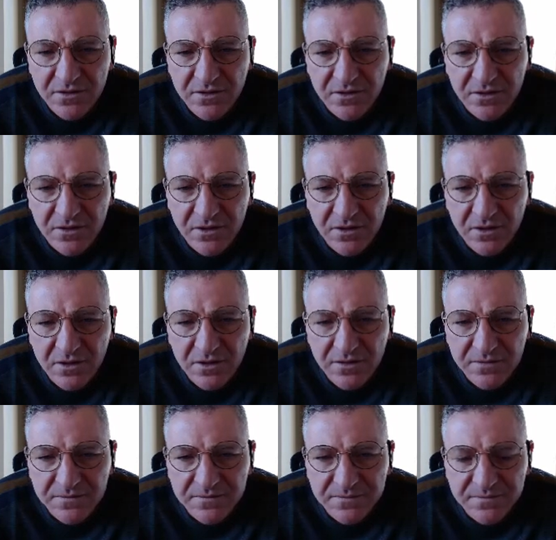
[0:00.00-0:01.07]

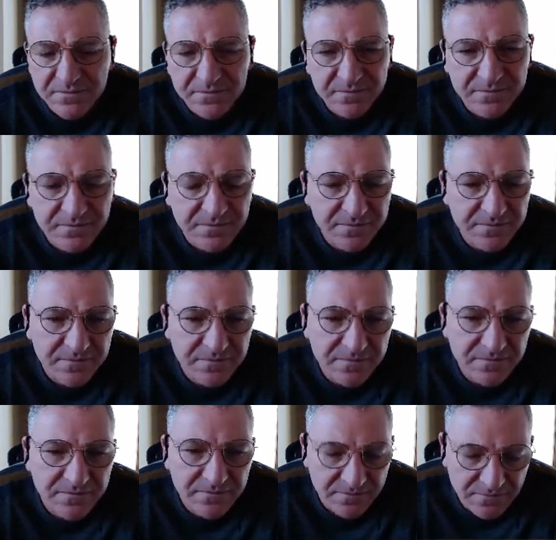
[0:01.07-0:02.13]

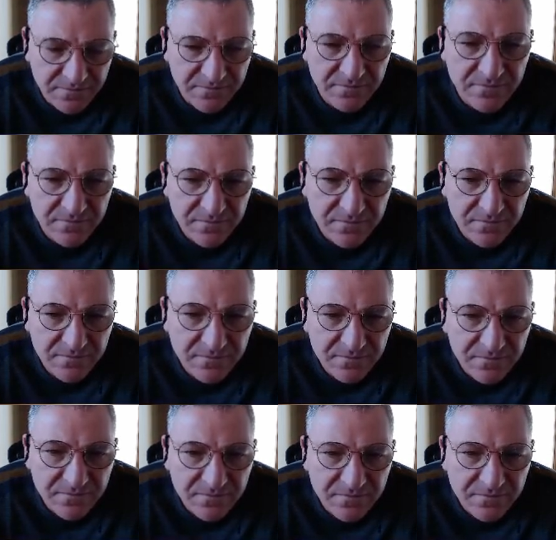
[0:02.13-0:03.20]

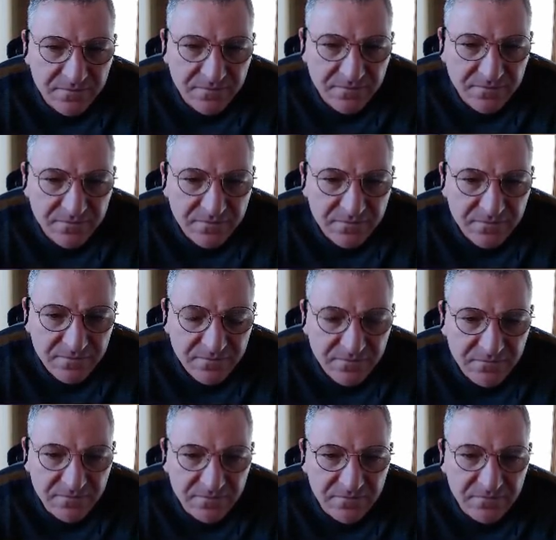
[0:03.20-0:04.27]

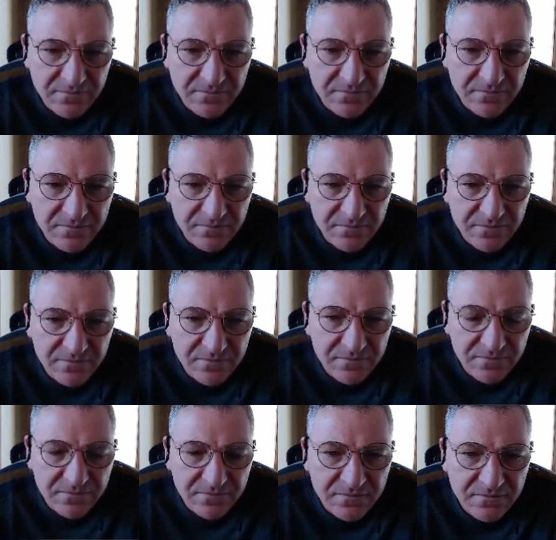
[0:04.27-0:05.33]

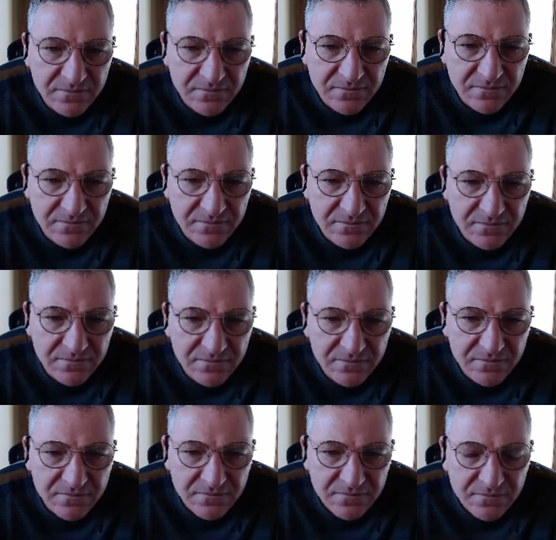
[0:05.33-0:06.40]

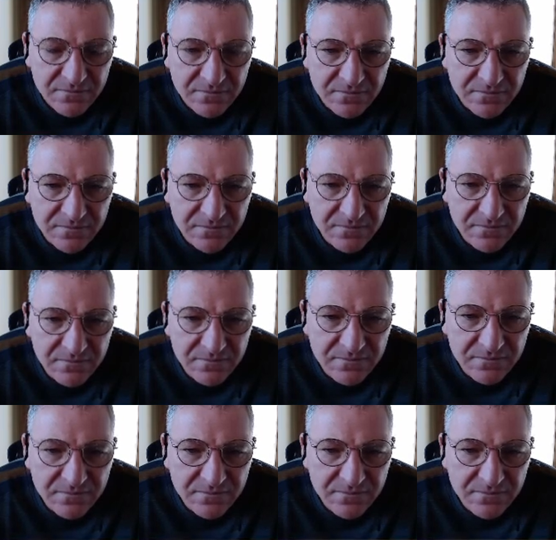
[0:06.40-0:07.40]
No words are spoken by the person on screen.